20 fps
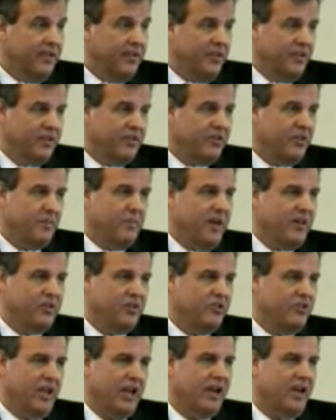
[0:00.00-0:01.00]
This is a
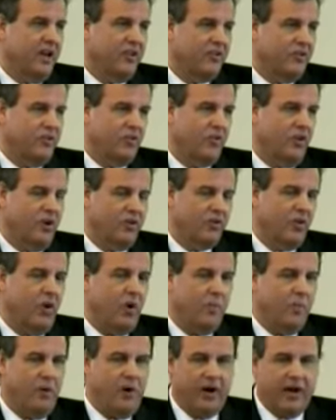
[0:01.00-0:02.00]
message that cuts across
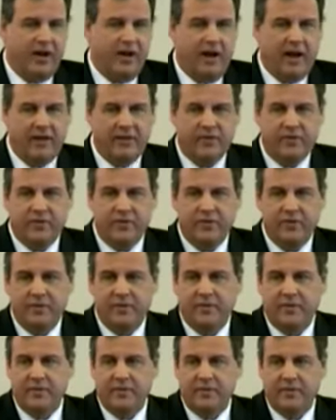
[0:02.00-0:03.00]
all party lines.
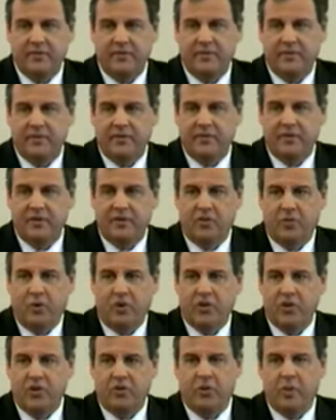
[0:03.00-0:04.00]

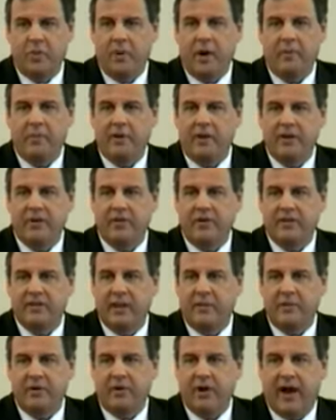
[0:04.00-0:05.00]
Whether you're a Republican or a
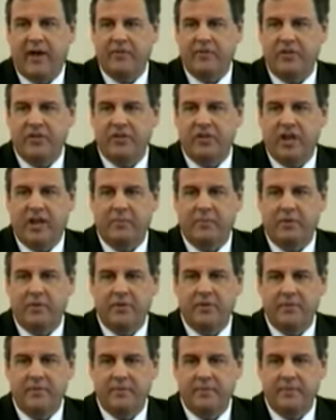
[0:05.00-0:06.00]
Democrat in this chamber,
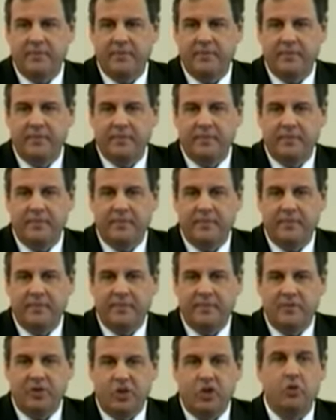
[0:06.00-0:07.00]

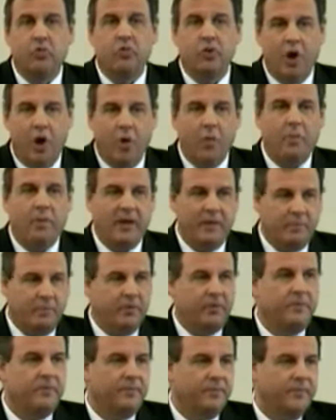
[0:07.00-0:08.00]
you know
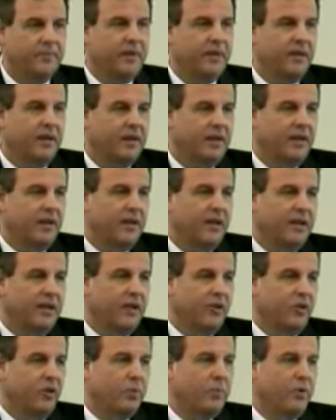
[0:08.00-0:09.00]
people
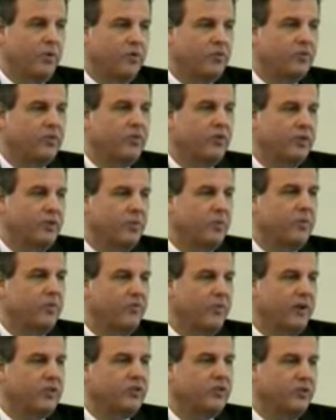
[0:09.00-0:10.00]
in your personal and your
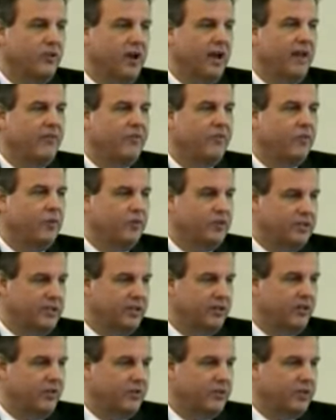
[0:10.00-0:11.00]
professional life who are
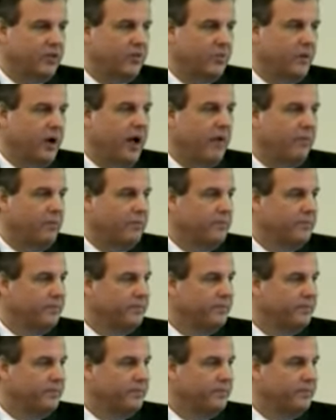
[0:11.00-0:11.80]
dealing with this problem.